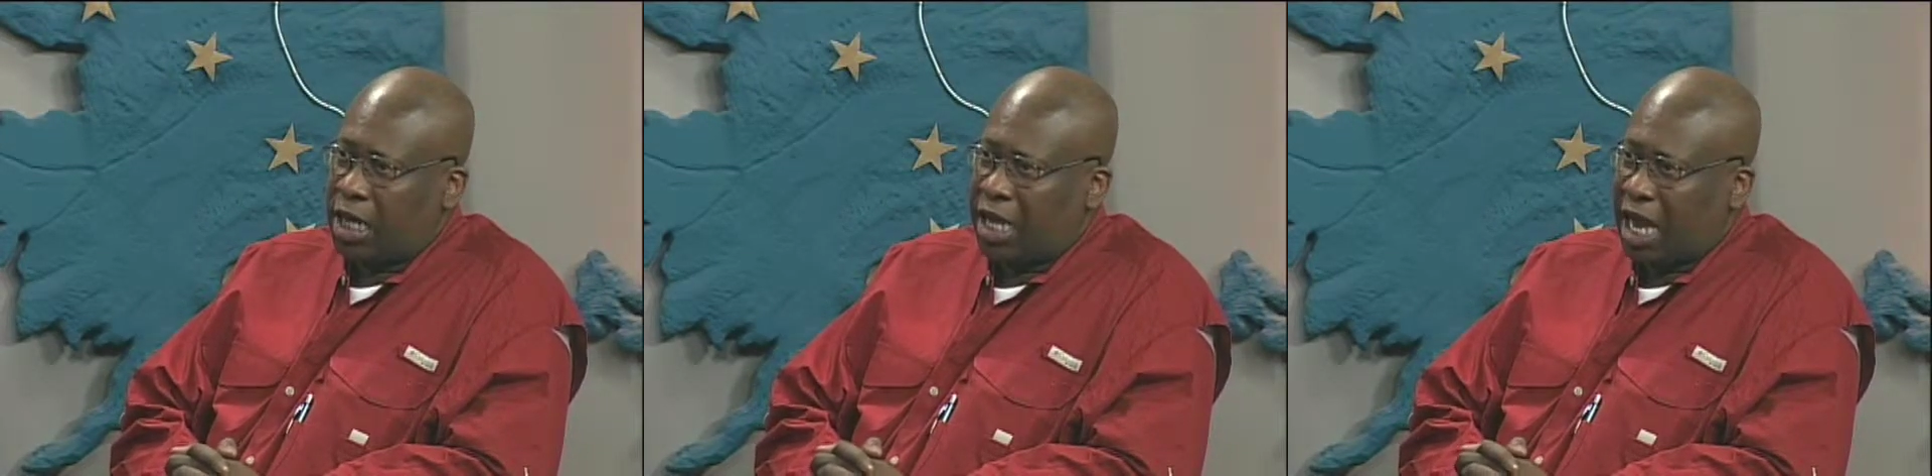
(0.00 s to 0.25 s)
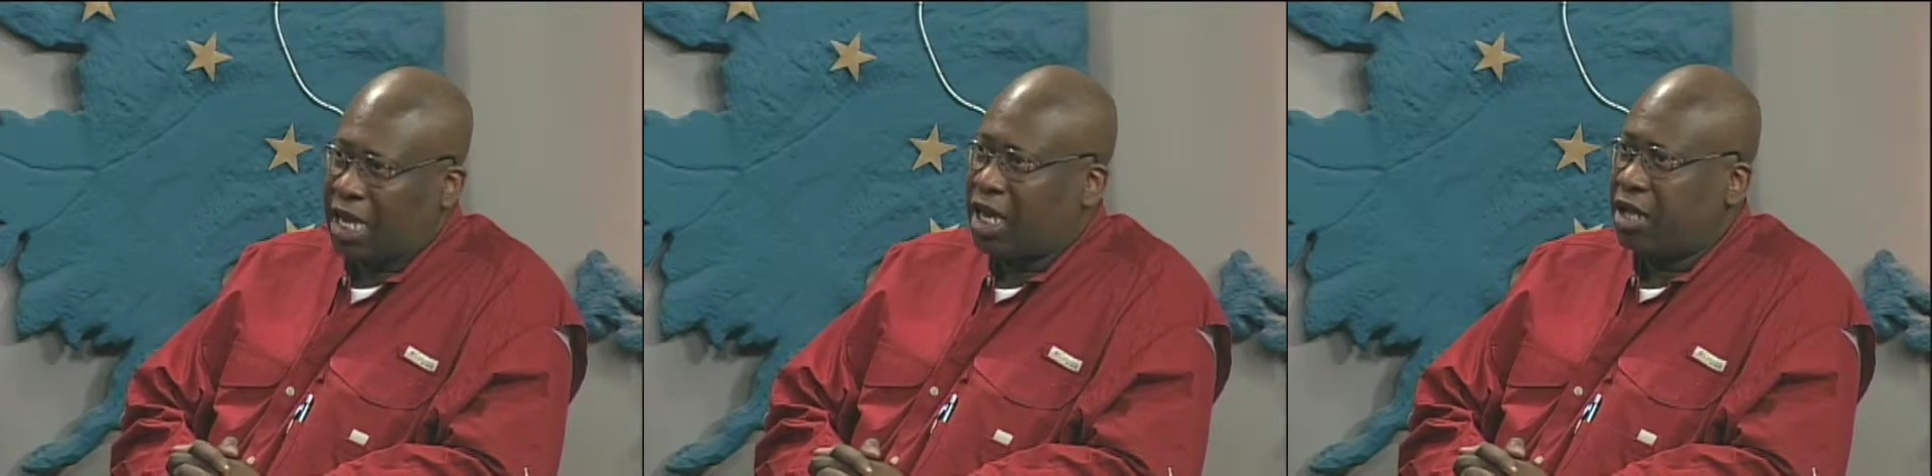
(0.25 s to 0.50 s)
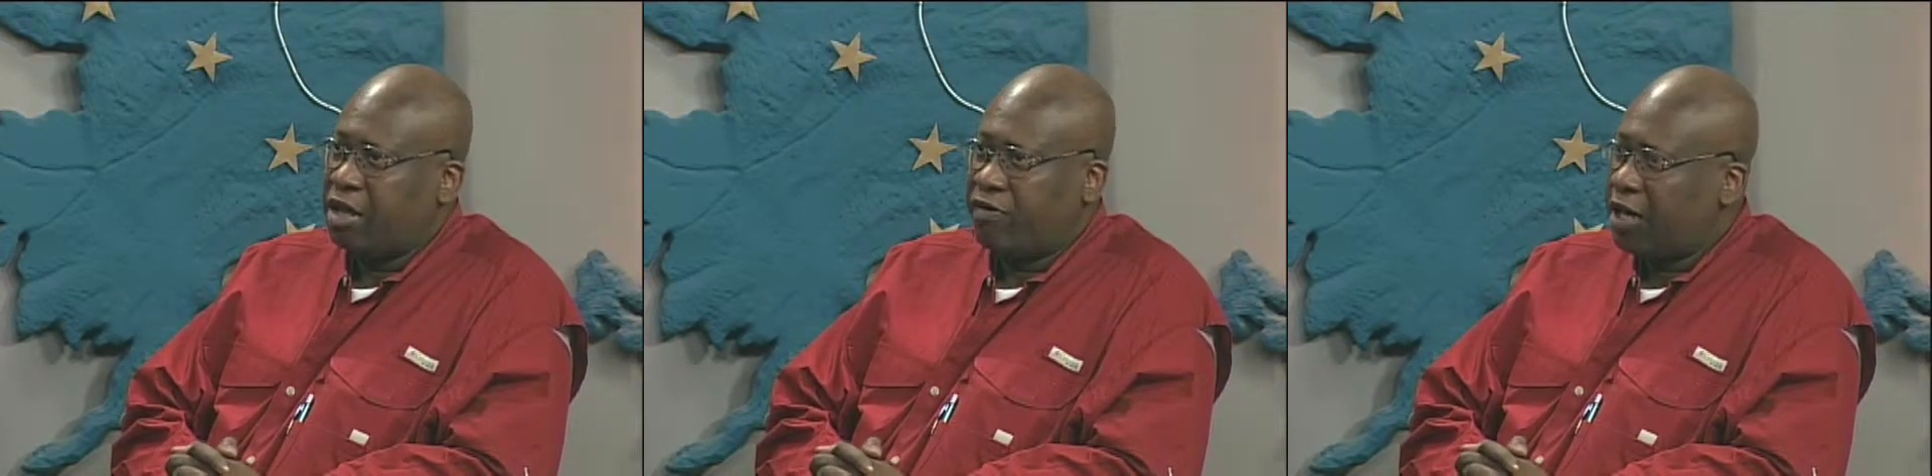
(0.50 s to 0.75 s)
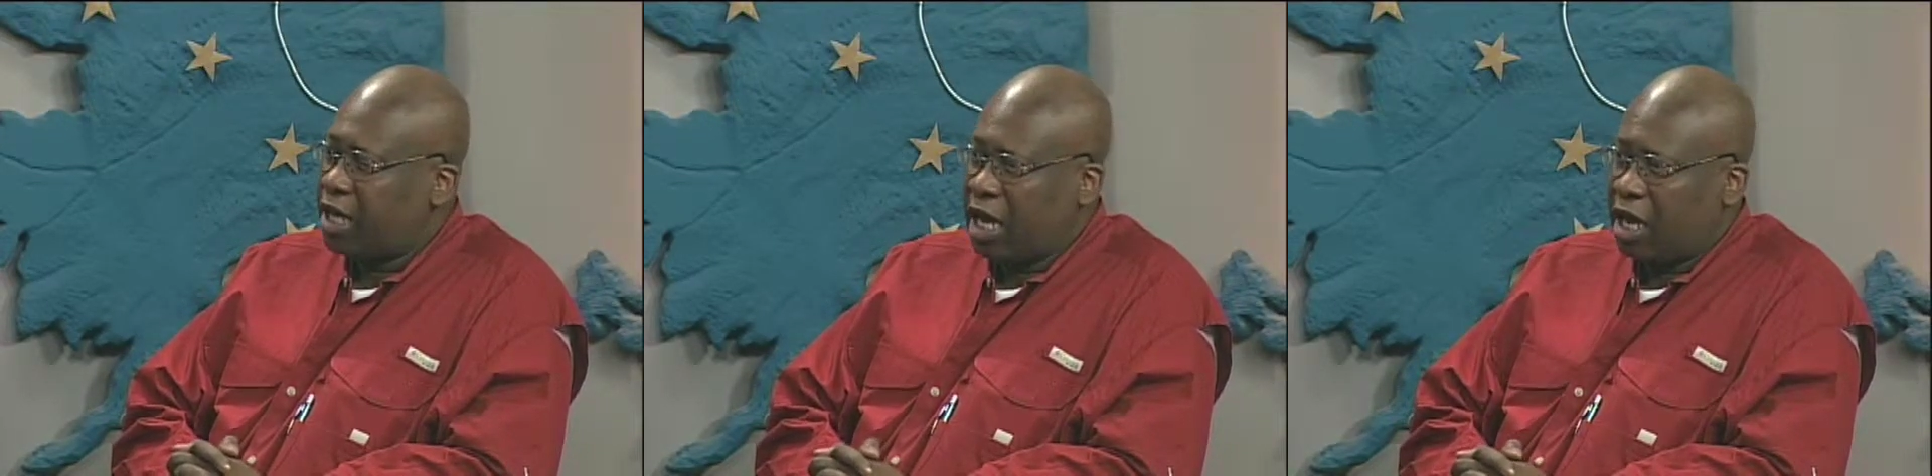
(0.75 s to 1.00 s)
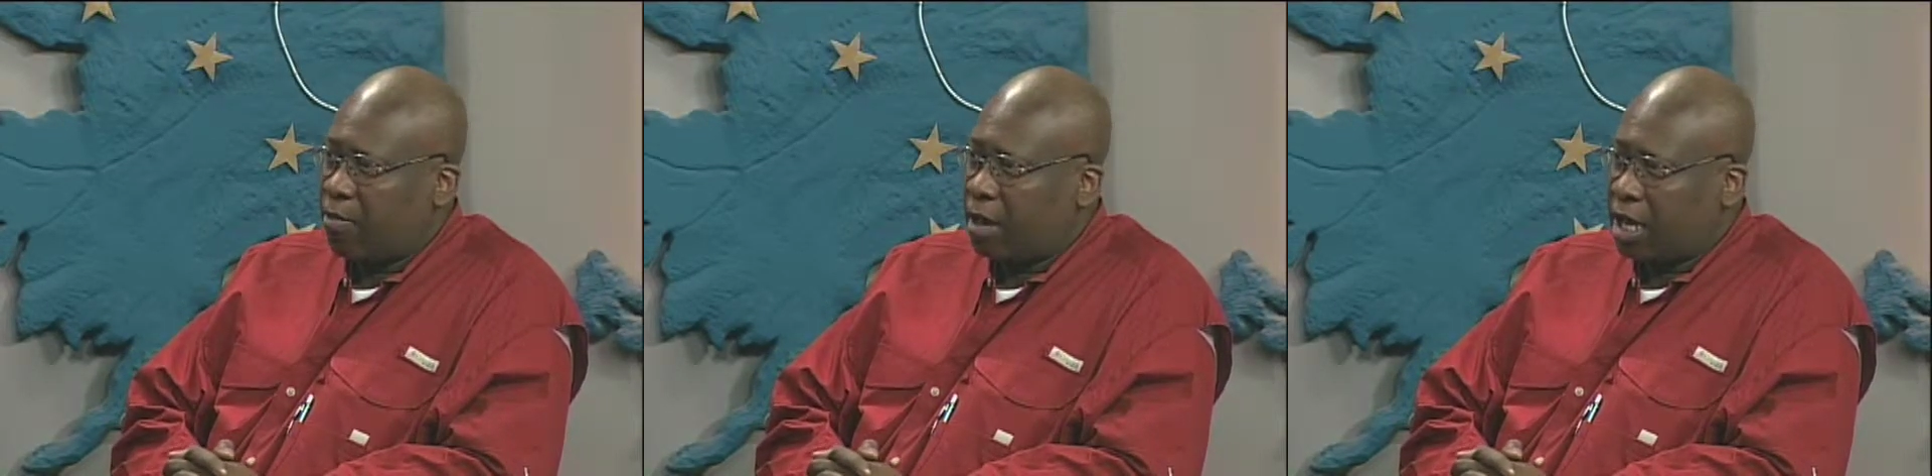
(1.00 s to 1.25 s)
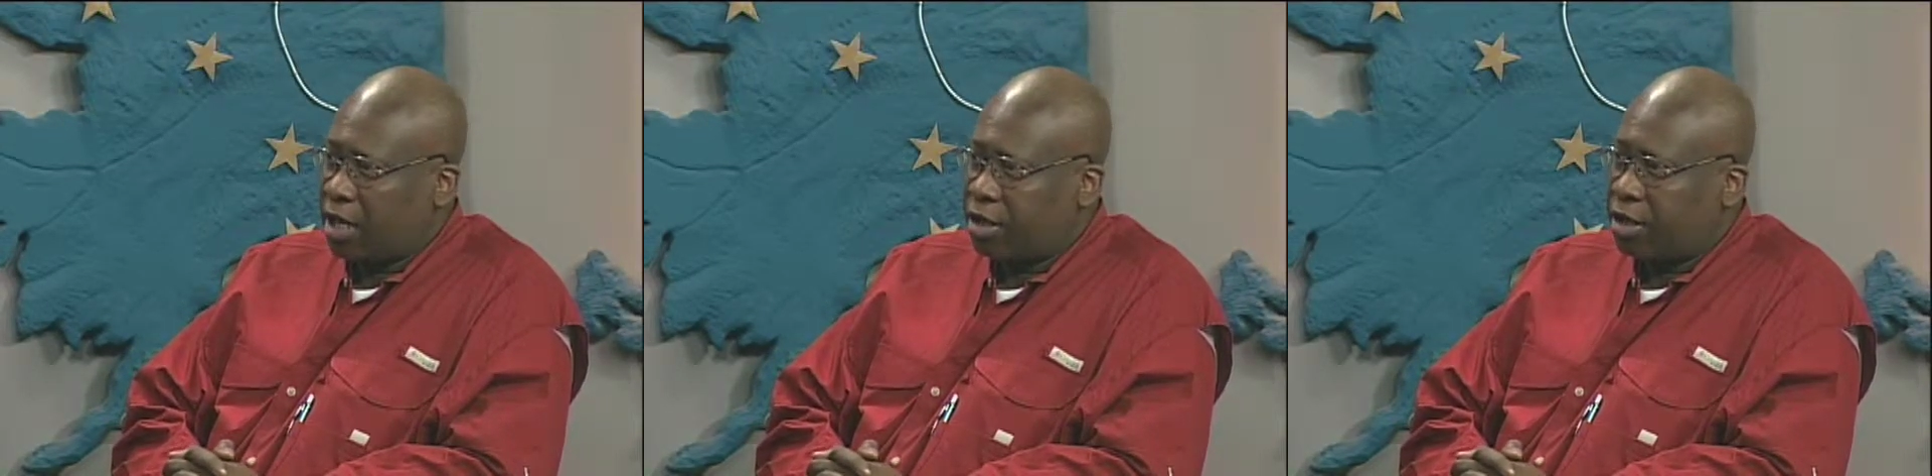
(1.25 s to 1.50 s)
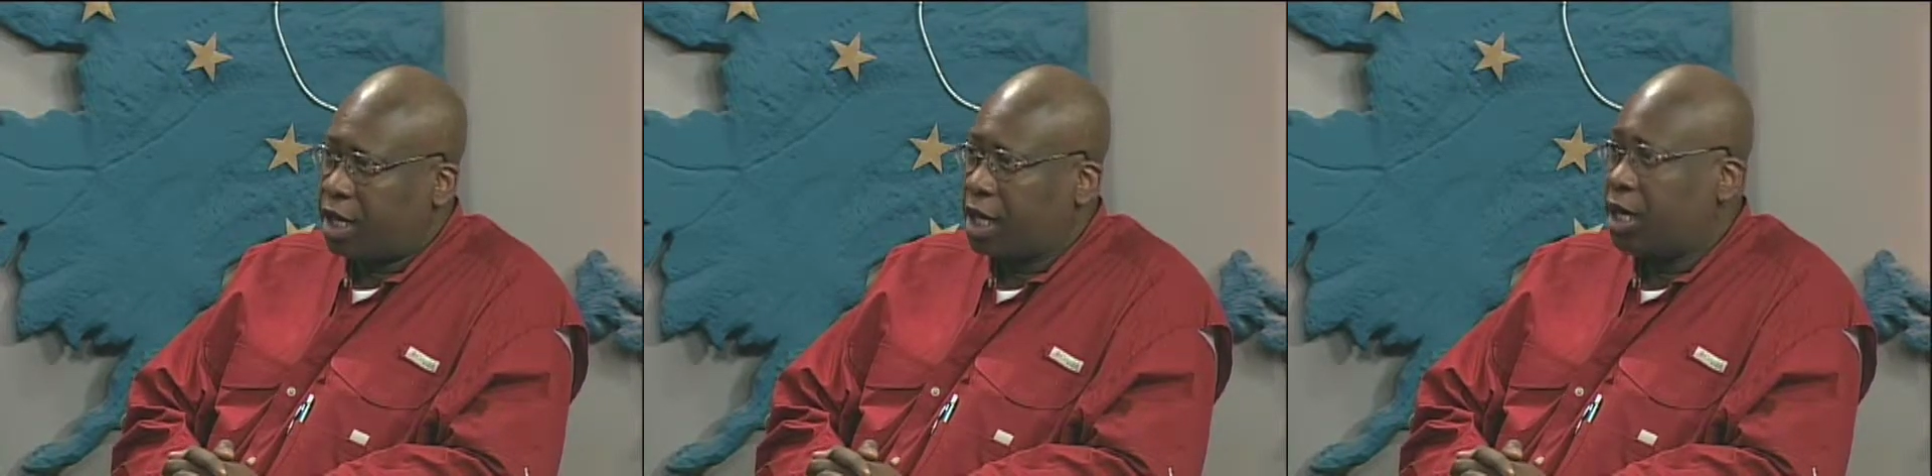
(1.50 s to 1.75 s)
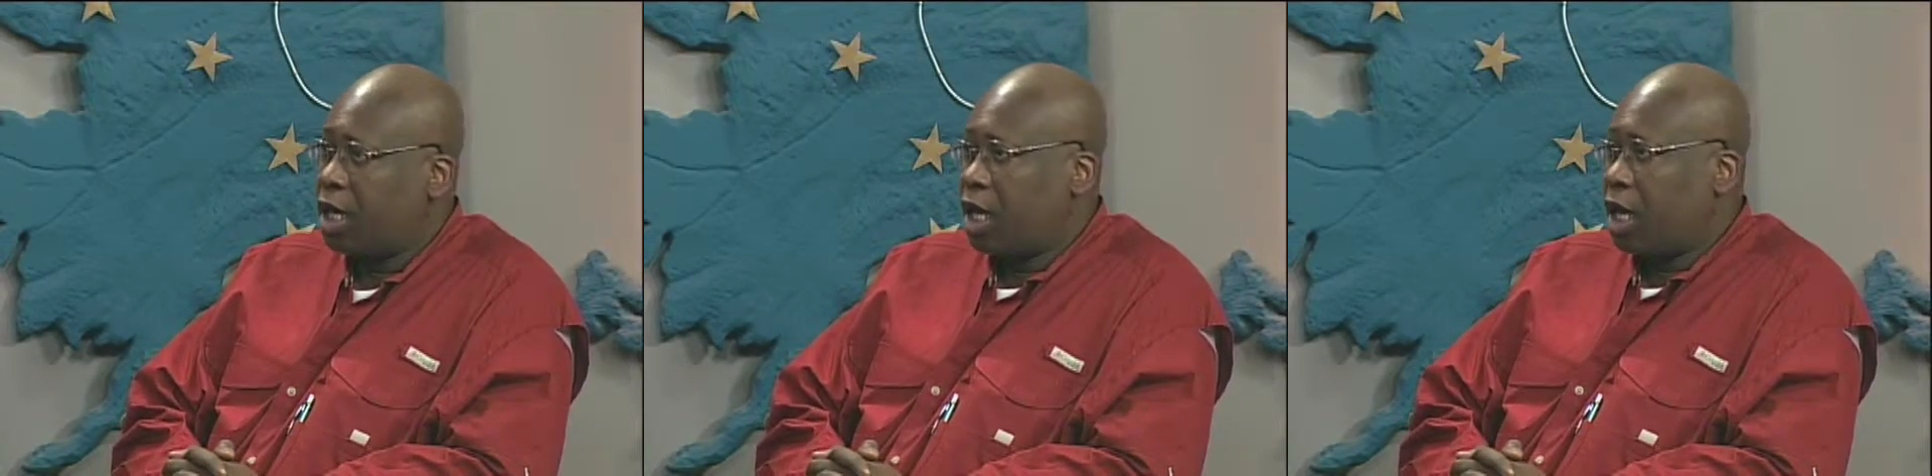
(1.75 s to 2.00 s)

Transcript: I guess if he came back and said,